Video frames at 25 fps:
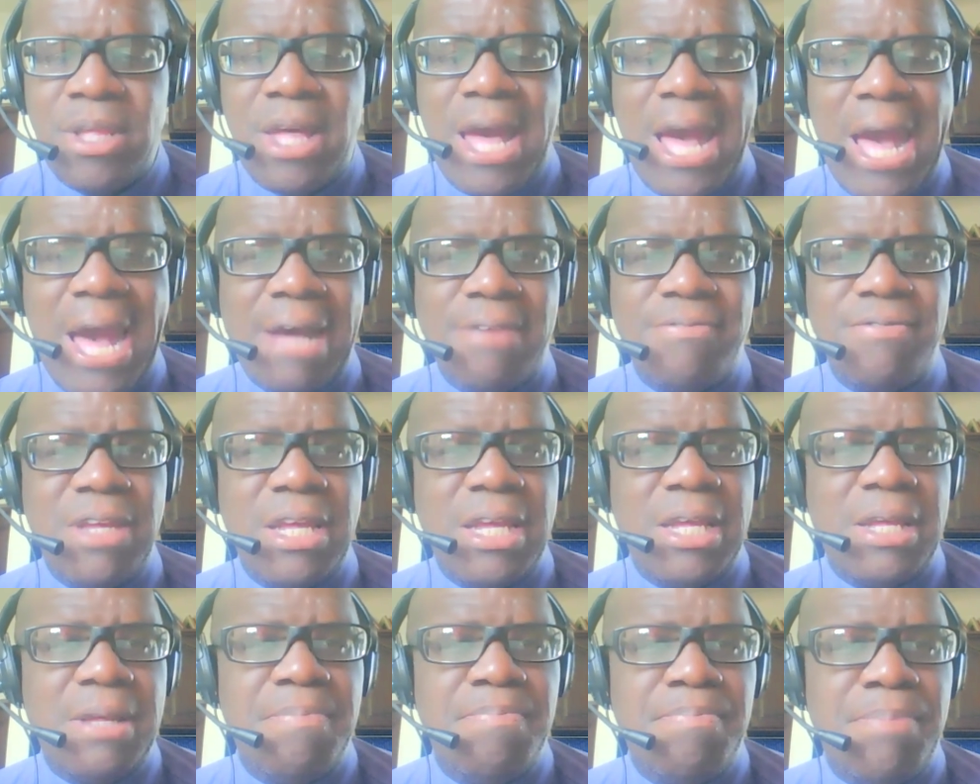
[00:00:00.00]

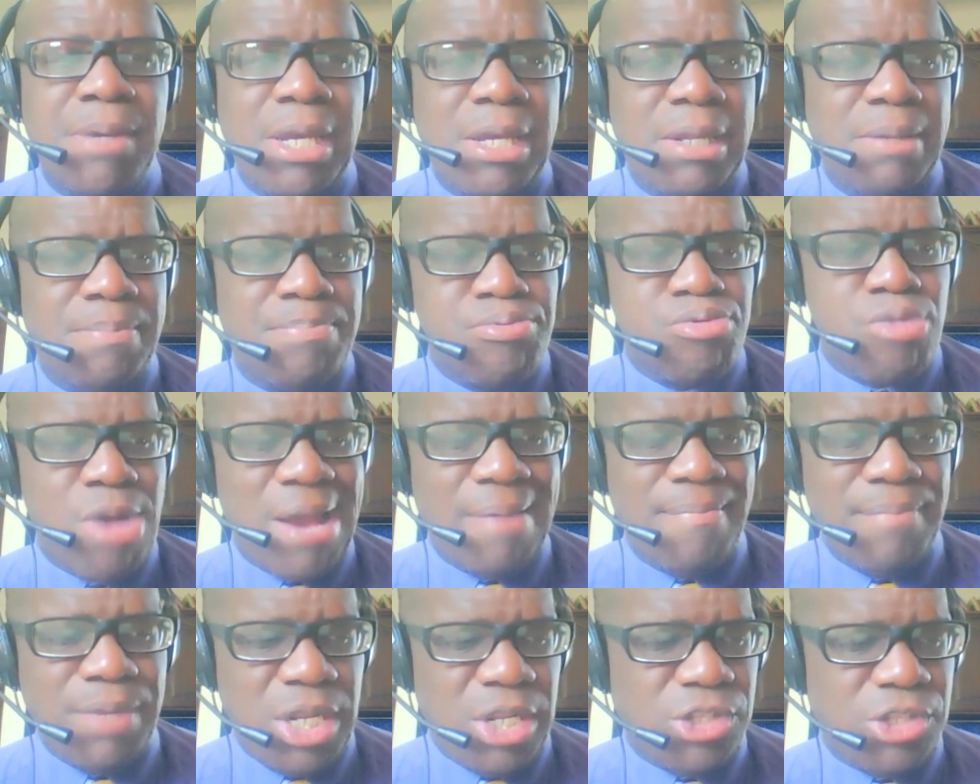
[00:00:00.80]
having been
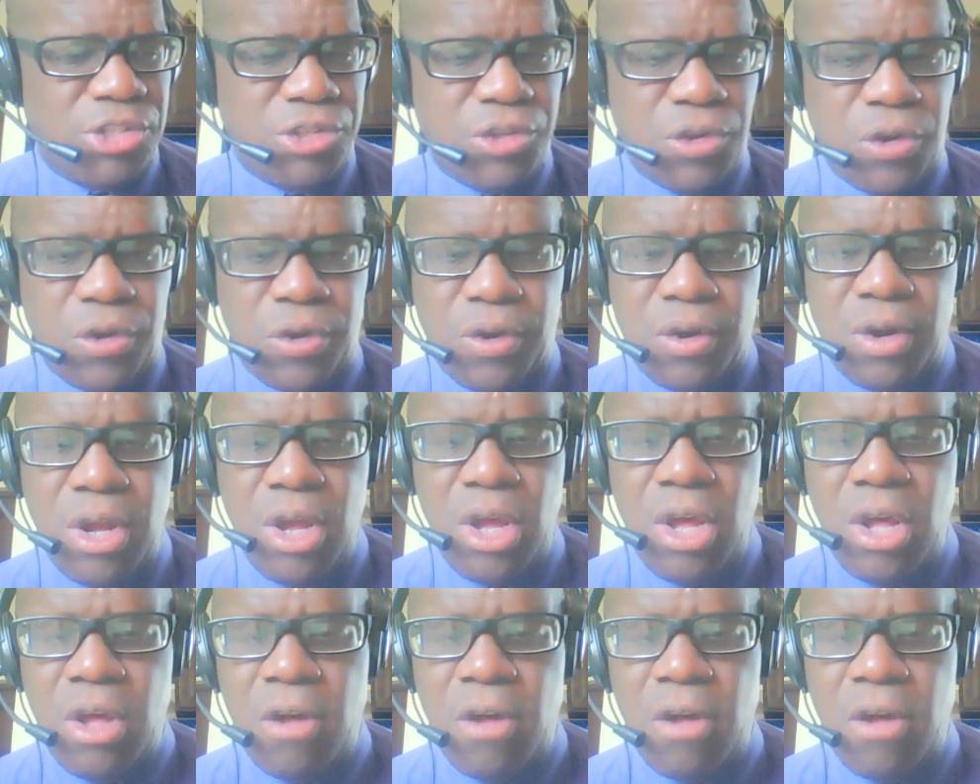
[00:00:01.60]
prime minister